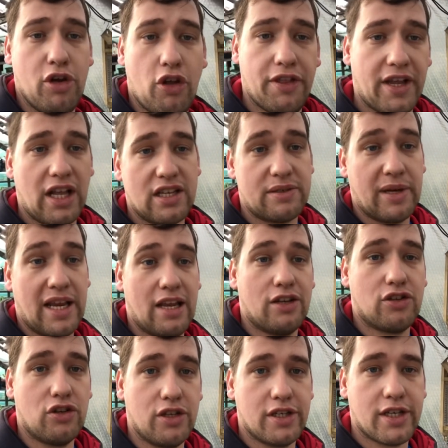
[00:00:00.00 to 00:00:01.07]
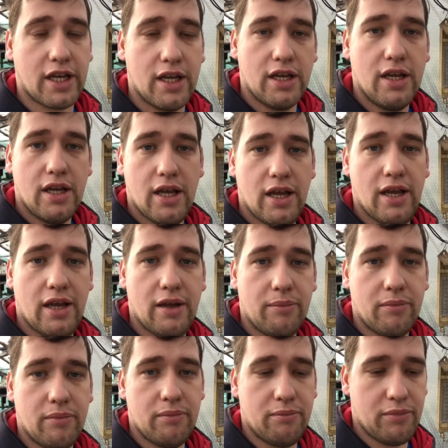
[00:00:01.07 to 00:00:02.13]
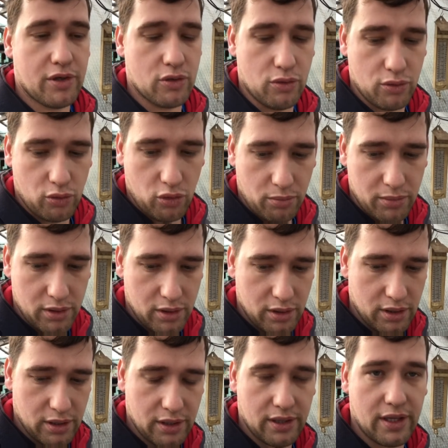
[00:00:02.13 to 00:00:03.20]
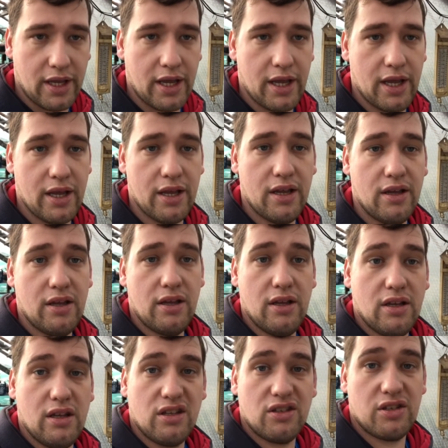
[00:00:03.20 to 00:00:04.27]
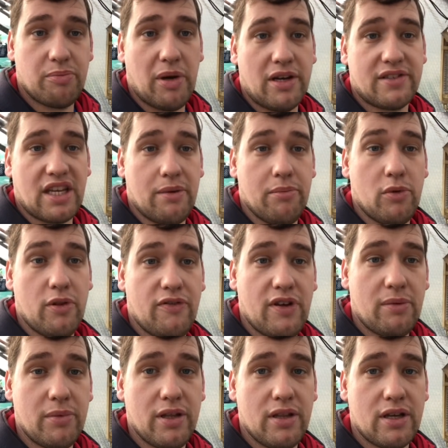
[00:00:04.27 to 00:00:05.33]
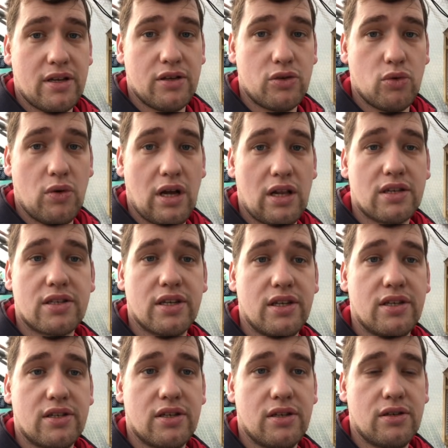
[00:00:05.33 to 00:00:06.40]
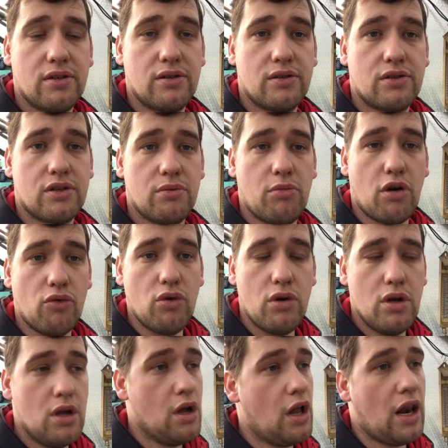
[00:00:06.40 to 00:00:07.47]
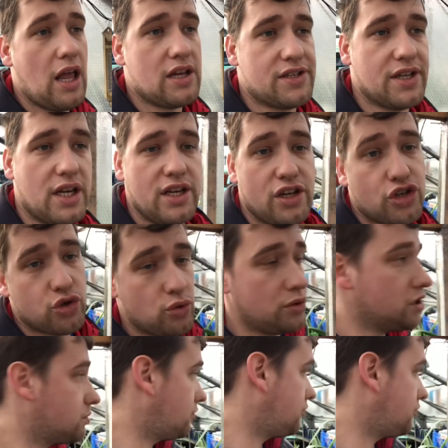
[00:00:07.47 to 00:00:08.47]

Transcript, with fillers: be nothing else we're getting done today. Um, we'll be going home and uh, spending time with the family and that. So I'll see you tomorrow. Last thing I need to show you